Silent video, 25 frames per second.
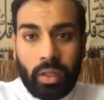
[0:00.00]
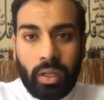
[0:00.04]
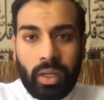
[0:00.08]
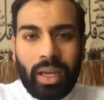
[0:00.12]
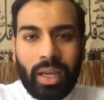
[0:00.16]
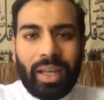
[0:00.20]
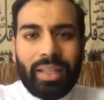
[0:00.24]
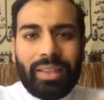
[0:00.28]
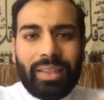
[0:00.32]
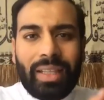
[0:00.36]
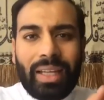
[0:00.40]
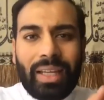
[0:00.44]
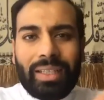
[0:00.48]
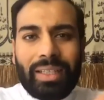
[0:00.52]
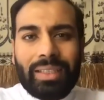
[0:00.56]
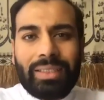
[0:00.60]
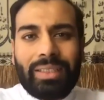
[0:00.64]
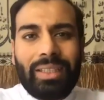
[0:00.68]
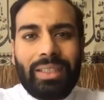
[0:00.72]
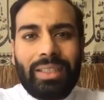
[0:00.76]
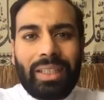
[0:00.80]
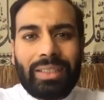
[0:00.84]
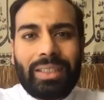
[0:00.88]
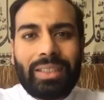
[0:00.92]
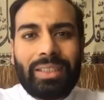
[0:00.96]
And that doesn't
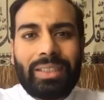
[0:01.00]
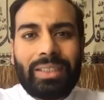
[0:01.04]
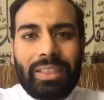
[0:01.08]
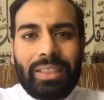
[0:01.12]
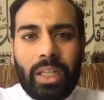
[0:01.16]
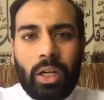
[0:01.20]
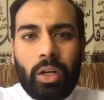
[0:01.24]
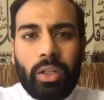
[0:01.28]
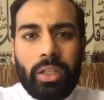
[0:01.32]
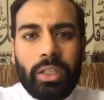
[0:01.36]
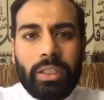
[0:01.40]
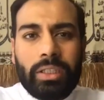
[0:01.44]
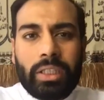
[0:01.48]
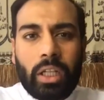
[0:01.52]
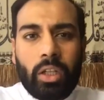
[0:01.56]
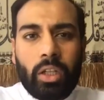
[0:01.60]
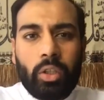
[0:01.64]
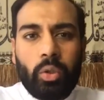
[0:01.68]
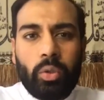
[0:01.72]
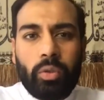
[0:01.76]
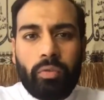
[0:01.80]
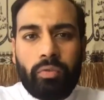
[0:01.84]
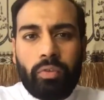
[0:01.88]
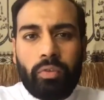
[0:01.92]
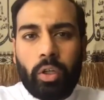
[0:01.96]
necessarily tell
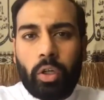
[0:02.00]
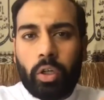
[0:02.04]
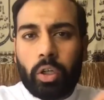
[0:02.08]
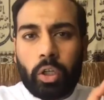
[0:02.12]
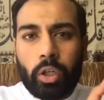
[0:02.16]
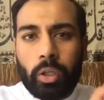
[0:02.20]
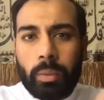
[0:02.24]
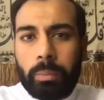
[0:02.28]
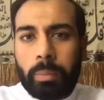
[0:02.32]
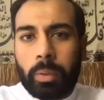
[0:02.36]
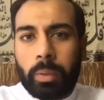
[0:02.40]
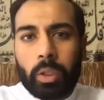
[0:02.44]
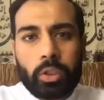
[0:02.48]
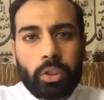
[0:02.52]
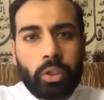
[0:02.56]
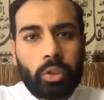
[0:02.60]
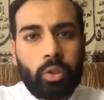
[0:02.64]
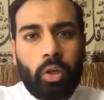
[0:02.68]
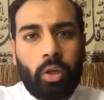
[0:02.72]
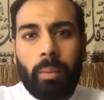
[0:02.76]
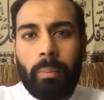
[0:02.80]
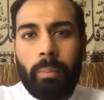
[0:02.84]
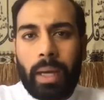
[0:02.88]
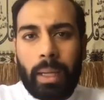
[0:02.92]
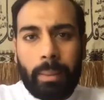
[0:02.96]
you if they're a good person
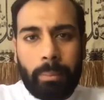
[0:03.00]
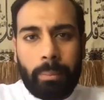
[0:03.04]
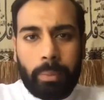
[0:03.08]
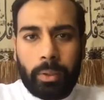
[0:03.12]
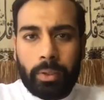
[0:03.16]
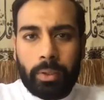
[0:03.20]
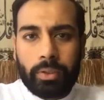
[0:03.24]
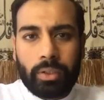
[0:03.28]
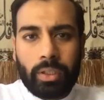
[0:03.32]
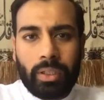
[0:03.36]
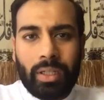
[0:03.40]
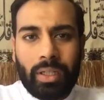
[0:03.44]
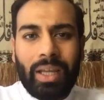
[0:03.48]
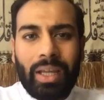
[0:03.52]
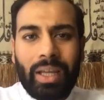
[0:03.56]
or a bad person.